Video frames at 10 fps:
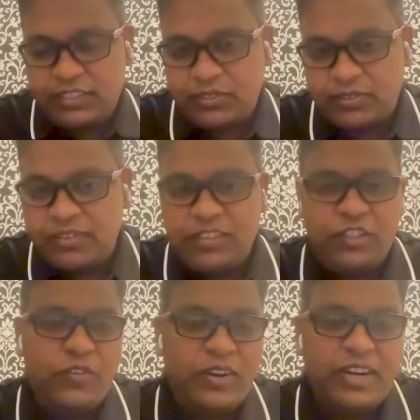So
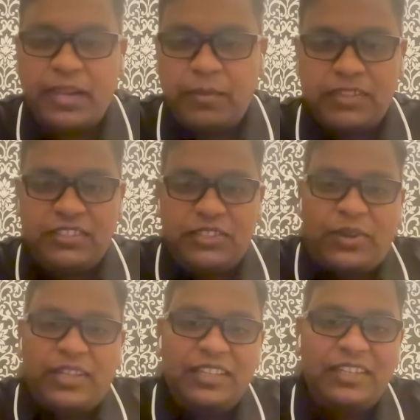if you're a gamer,
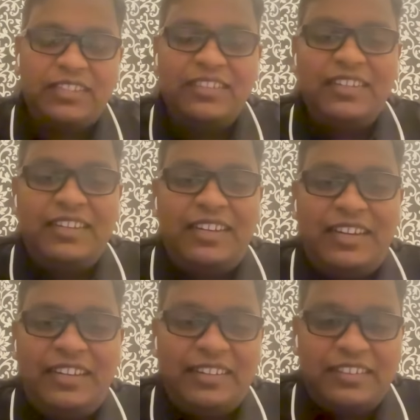join there
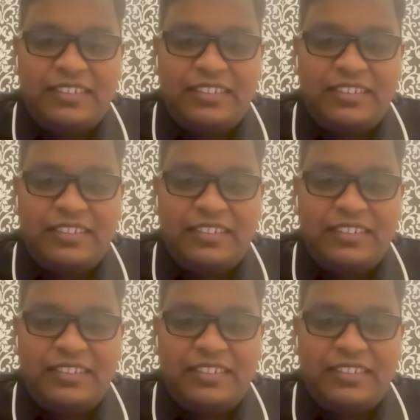and